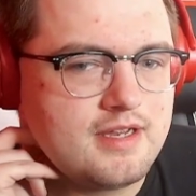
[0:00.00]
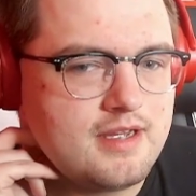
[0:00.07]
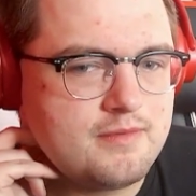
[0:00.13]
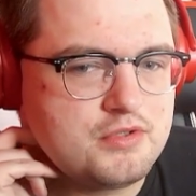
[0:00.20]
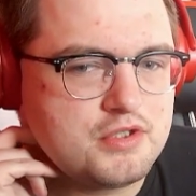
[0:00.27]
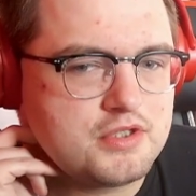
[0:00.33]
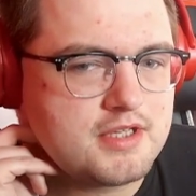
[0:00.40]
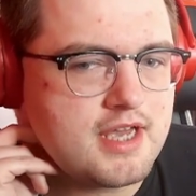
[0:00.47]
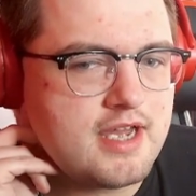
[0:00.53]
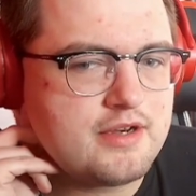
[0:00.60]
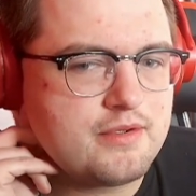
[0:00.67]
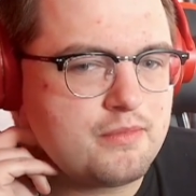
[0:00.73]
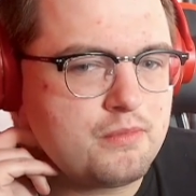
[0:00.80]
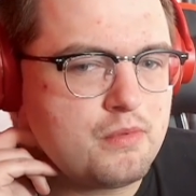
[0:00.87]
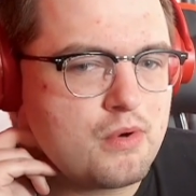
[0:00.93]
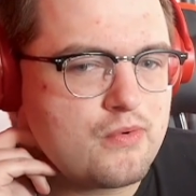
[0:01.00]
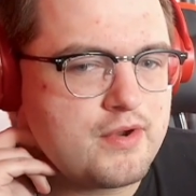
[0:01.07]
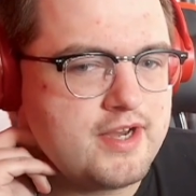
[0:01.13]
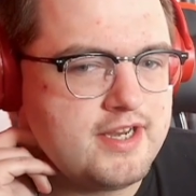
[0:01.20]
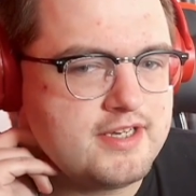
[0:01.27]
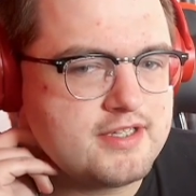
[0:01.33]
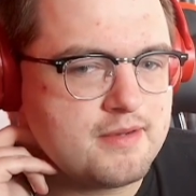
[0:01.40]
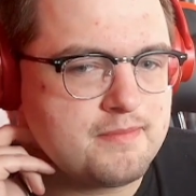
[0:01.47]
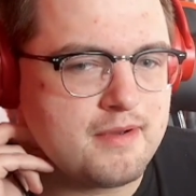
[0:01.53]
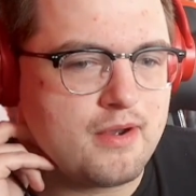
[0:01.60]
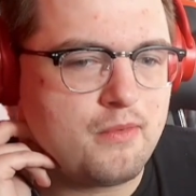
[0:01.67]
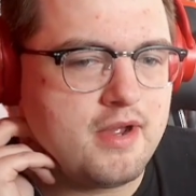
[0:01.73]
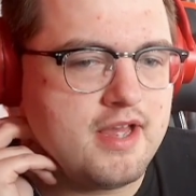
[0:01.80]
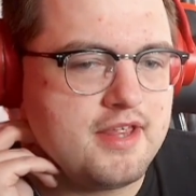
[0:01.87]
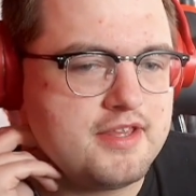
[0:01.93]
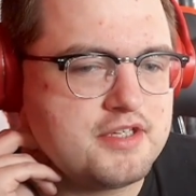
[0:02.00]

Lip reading: I'm just kind of worried about where